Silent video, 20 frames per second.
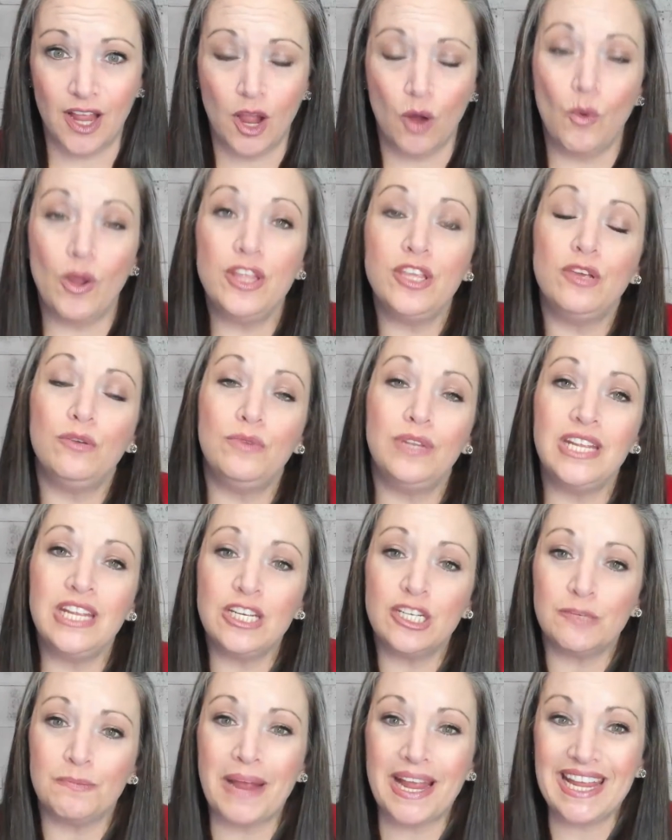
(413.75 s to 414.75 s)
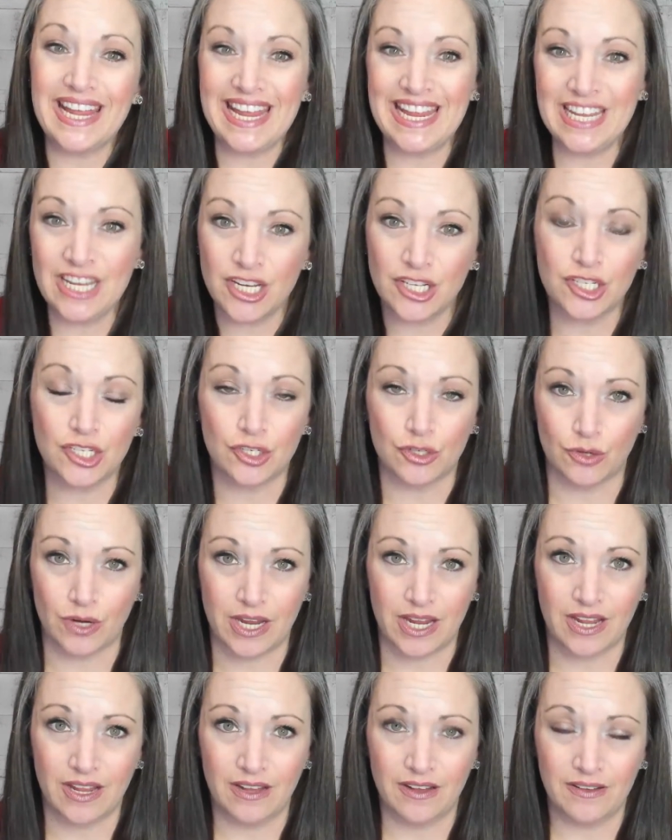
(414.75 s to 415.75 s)
When you niche by
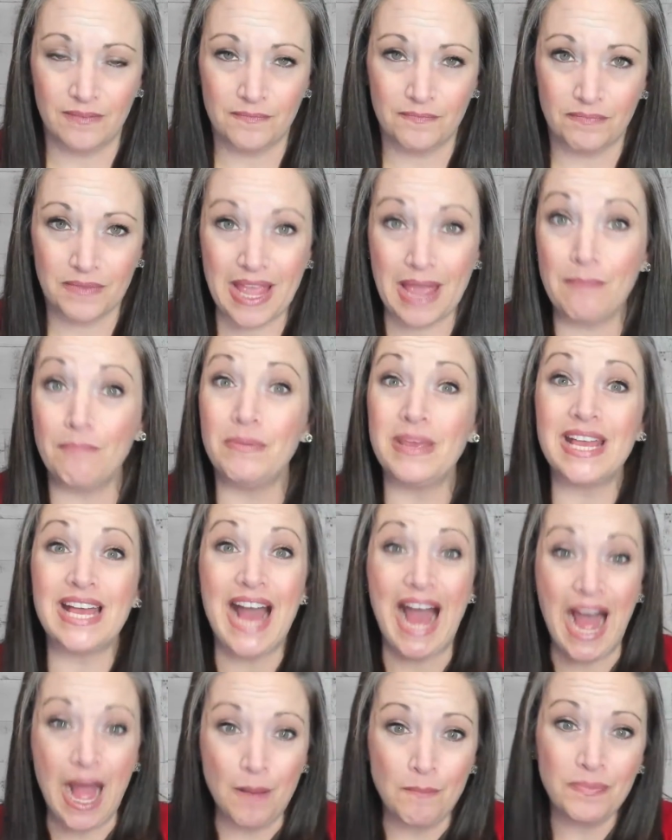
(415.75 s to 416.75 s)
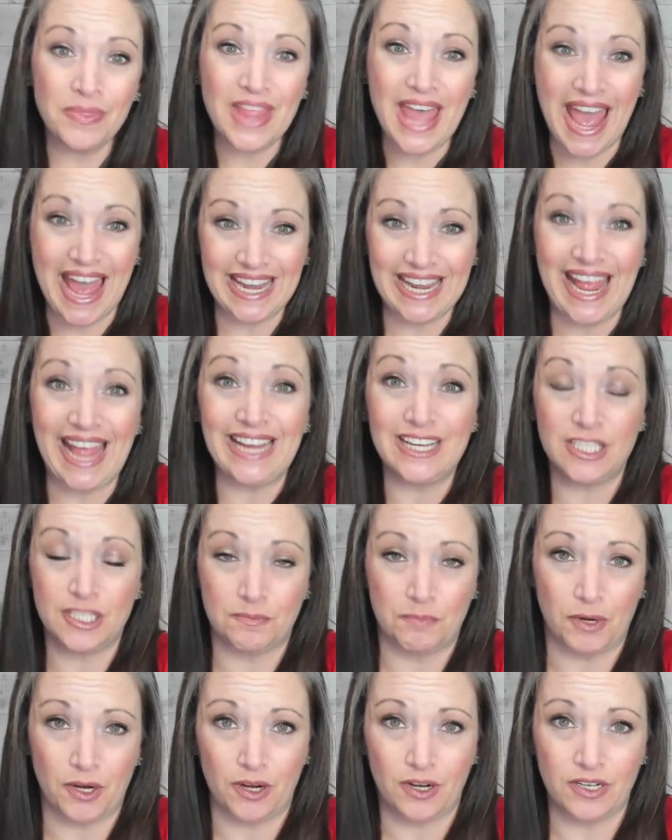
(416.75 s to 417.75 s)
industry and become that
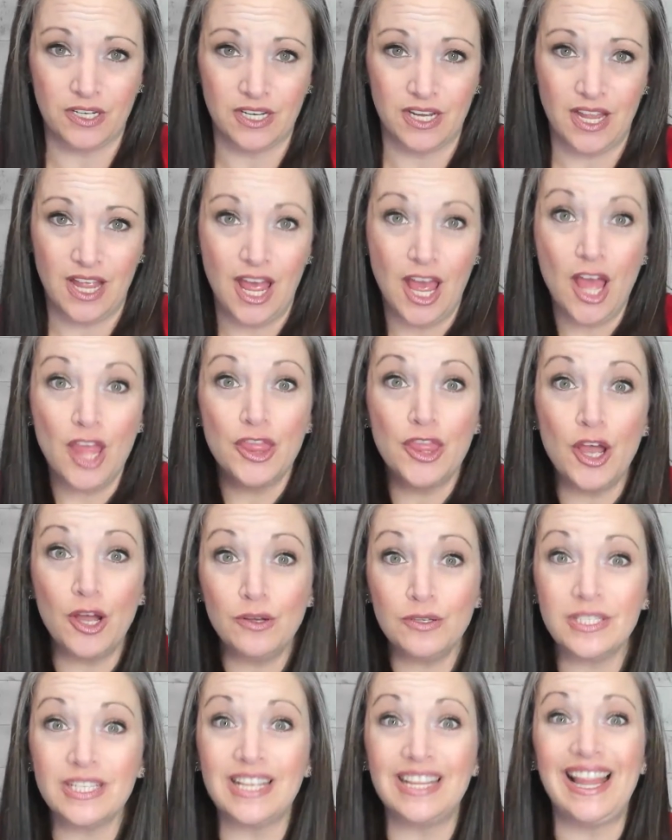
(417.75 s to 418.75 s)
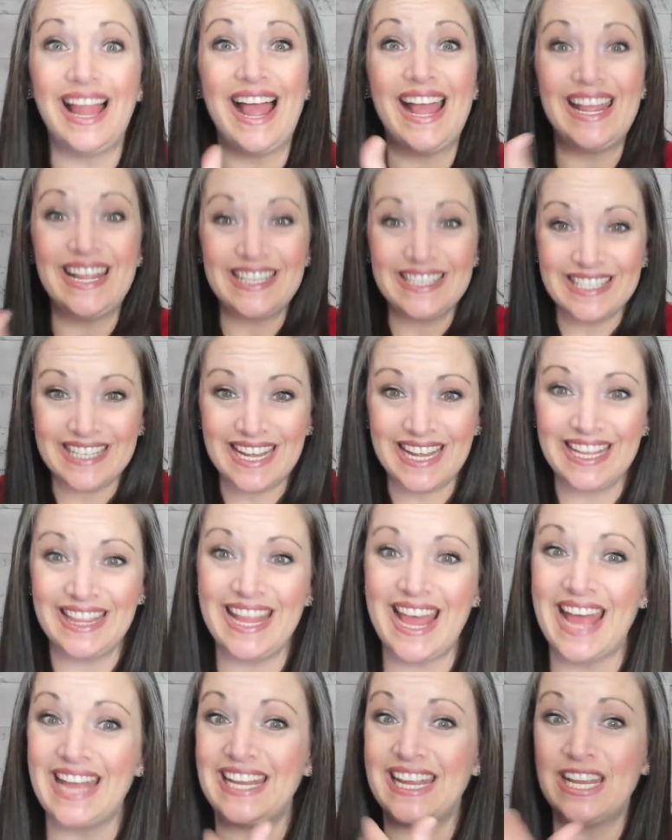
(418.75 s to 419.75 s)
expert, those clients in
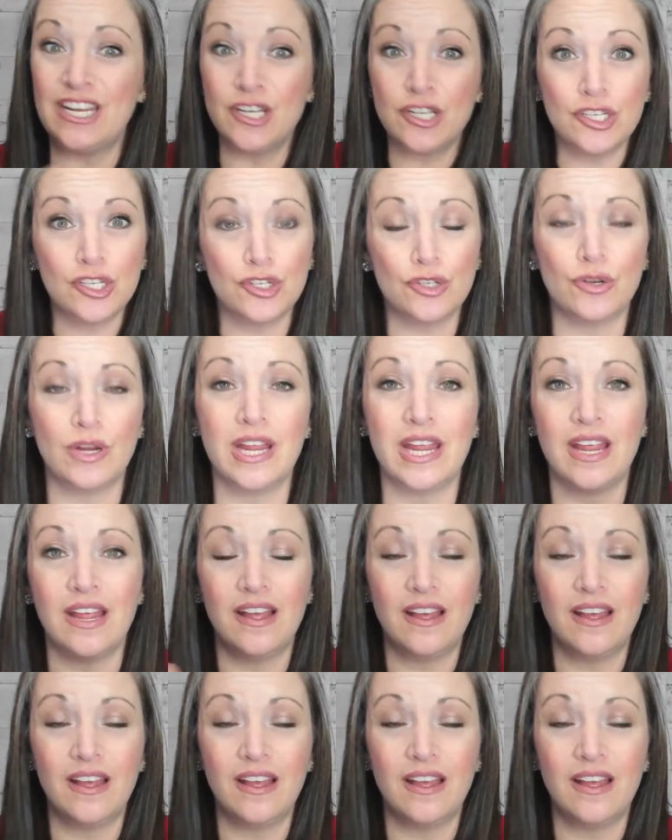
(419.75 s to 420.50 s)
that industry